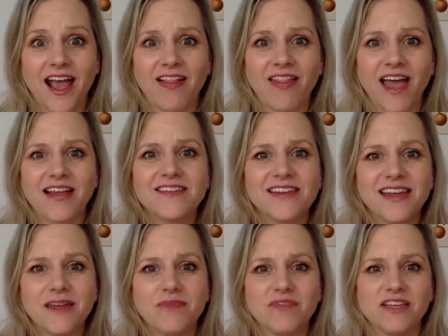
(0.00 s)
I like to
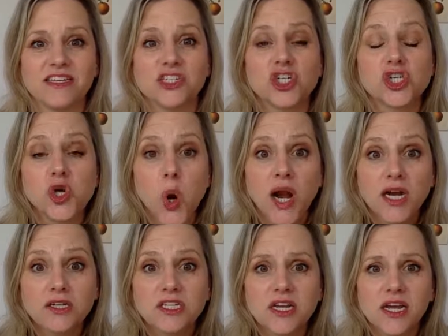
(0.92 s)
keep these
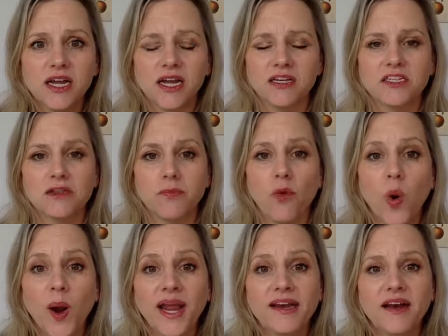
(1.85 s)
short and to the
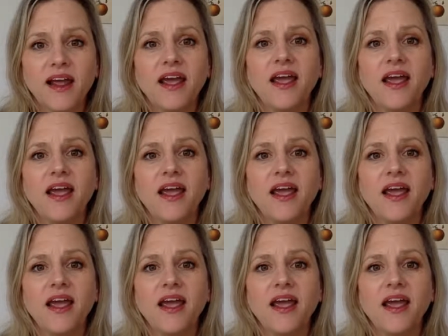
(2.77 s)
point